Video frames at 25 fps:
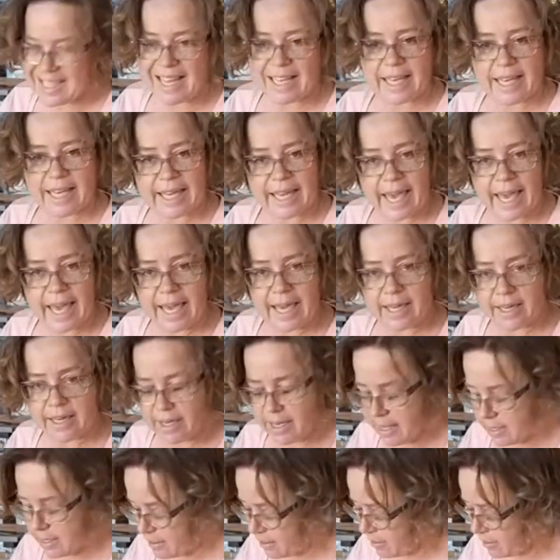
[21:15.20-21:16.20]
It has like a
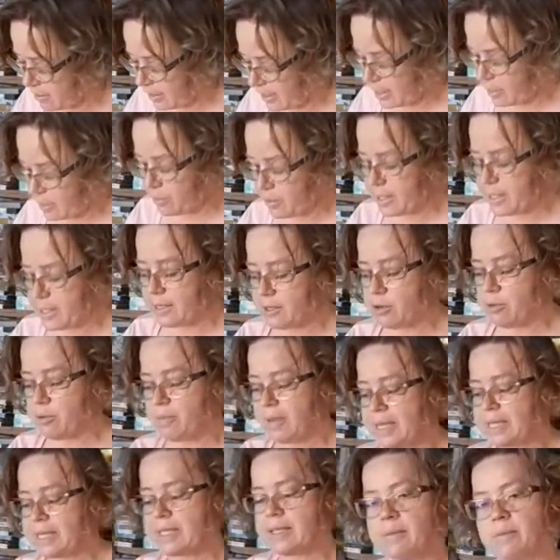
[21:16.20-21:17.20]
cake and a liquid, and
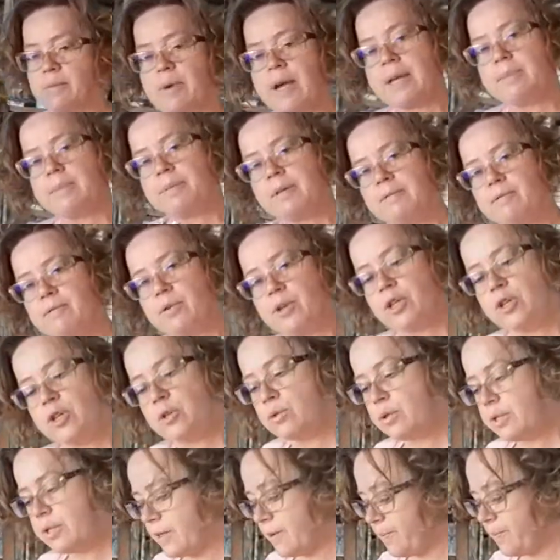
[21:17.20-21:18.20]
you mix them right before you
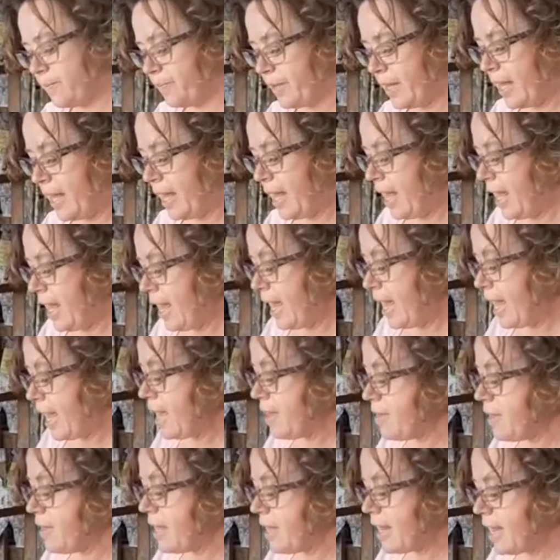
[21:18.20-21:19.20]
use them.
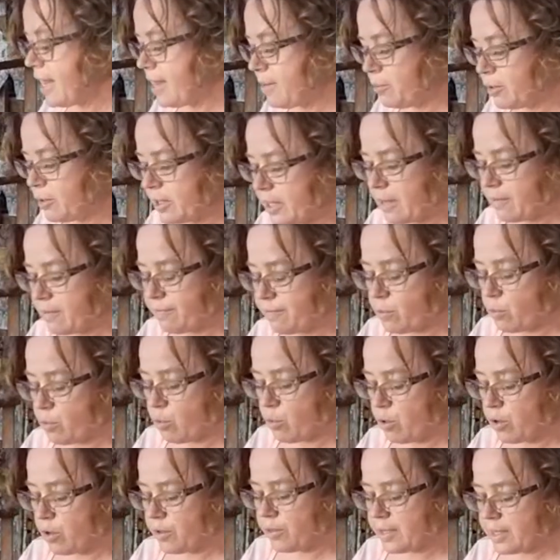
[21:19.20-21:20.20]
And then I will give
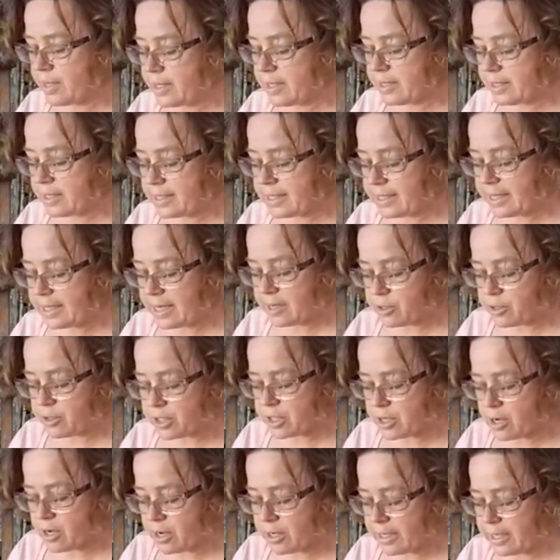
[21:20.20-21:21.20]
Corn the little
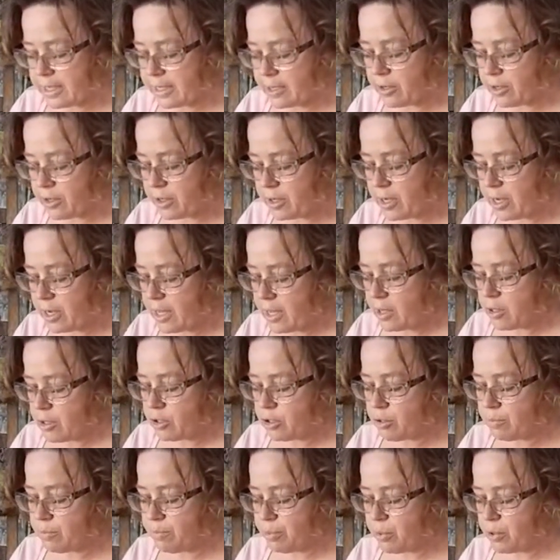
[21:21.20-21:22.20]
stickers on here
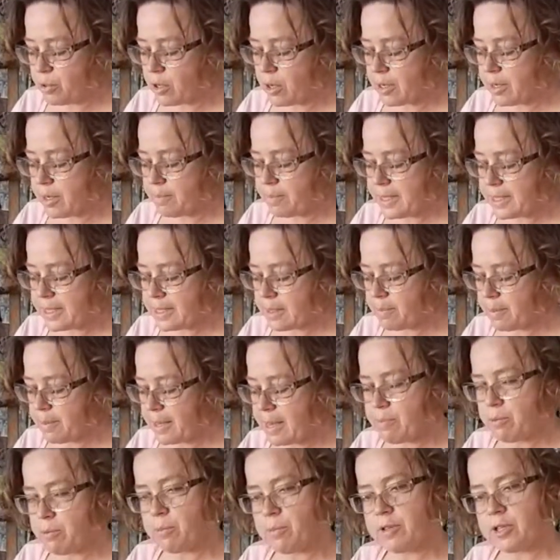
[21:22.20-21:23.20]
to put on a piece of
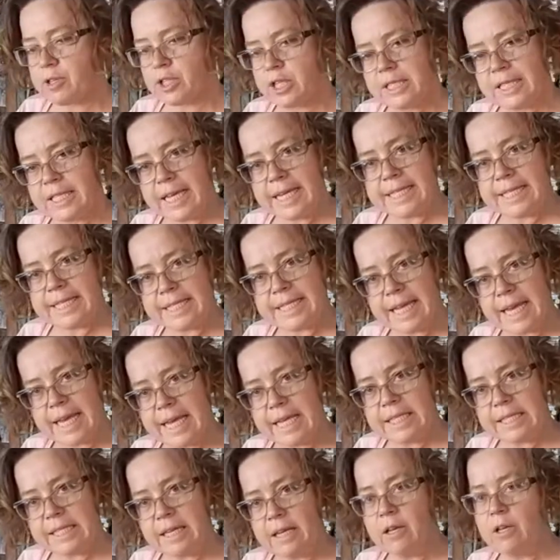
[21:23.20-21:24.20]
paper with today's
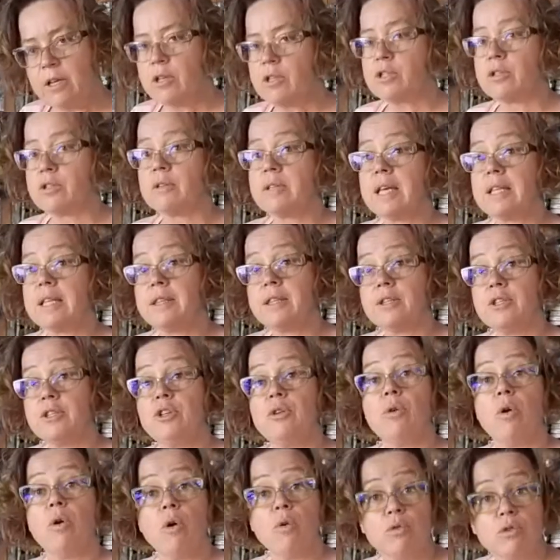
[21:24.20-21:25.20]
date so
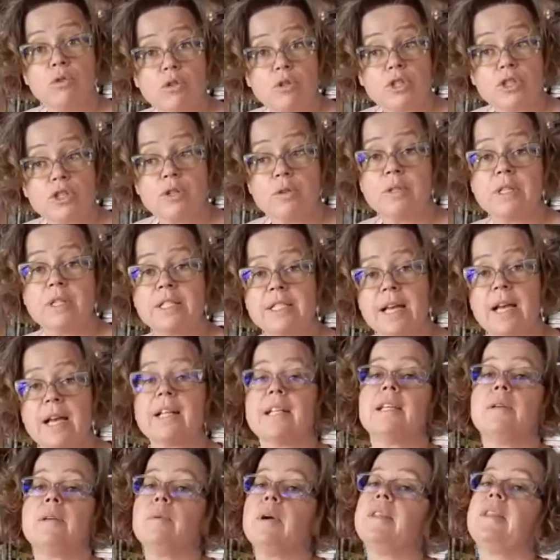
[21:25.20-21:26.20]
that the new owners know
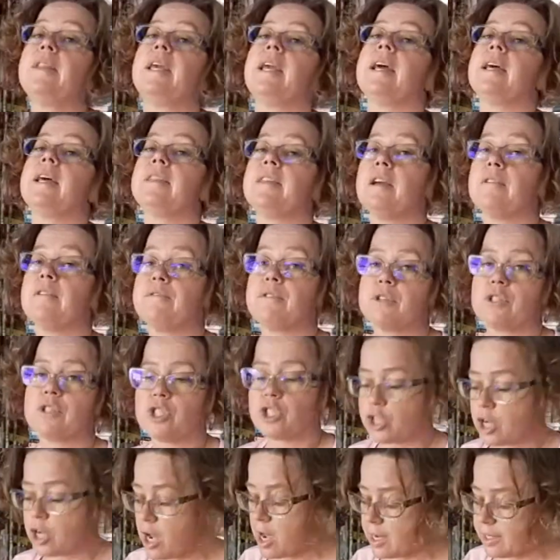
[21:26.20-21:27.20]
exactly when they had their
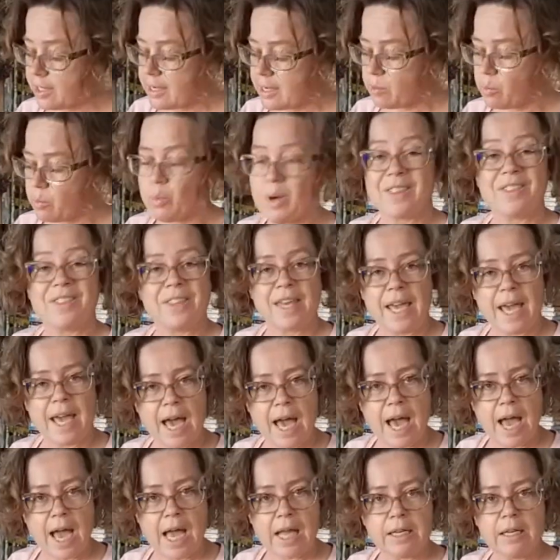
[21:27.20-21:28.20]
first shot and what
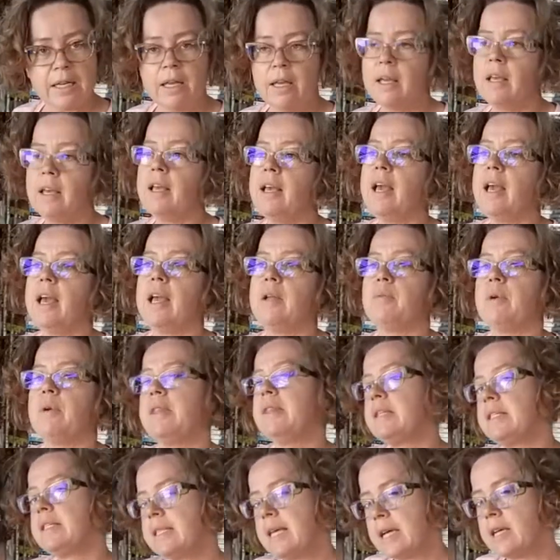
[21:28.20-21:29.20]
they had and
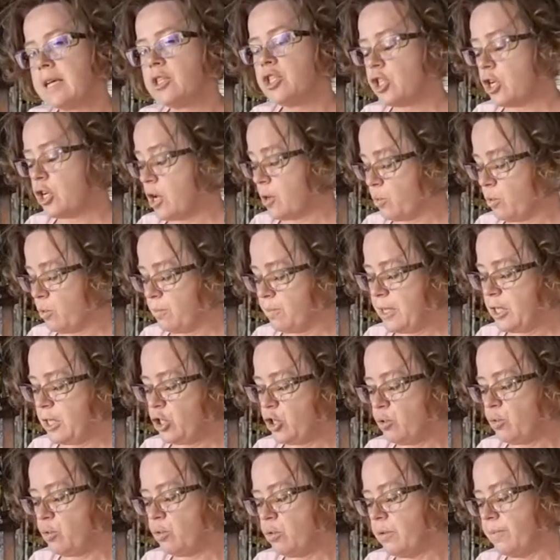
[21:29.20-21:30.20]
when the second shot will be
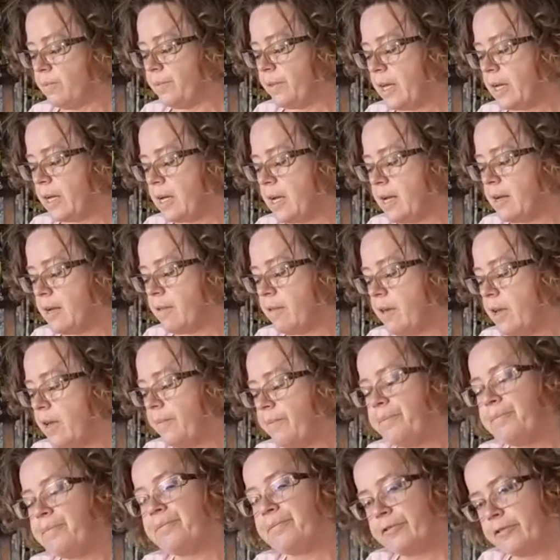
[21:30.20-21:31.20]
due, that kind of
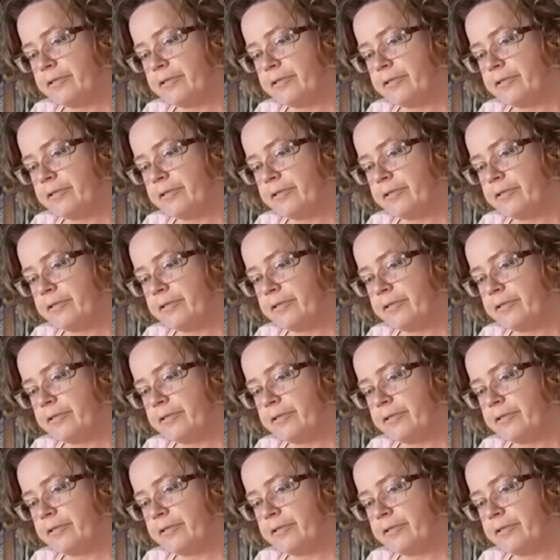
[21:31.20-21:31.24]
thing.